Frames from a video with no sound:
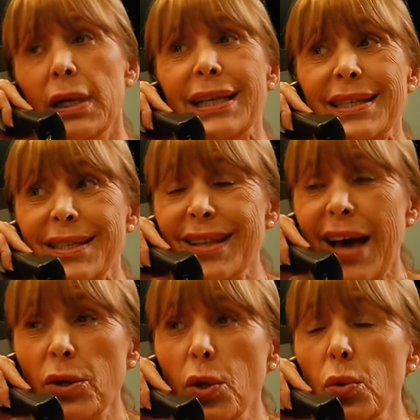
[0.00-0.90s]
it's
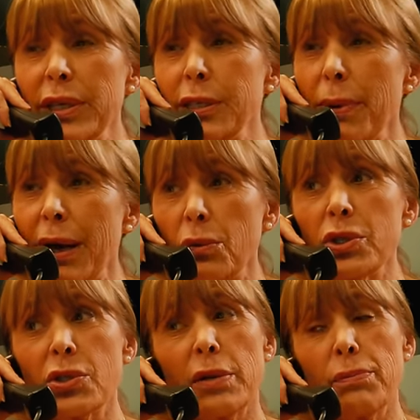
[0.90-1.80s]
not always about
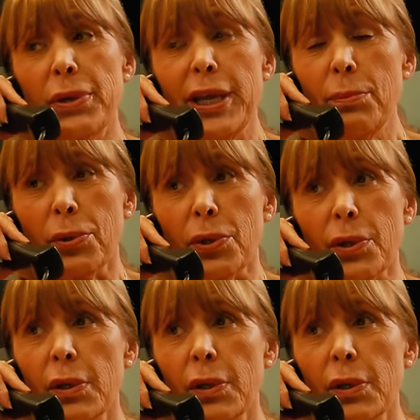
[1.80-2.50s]
what's on paper.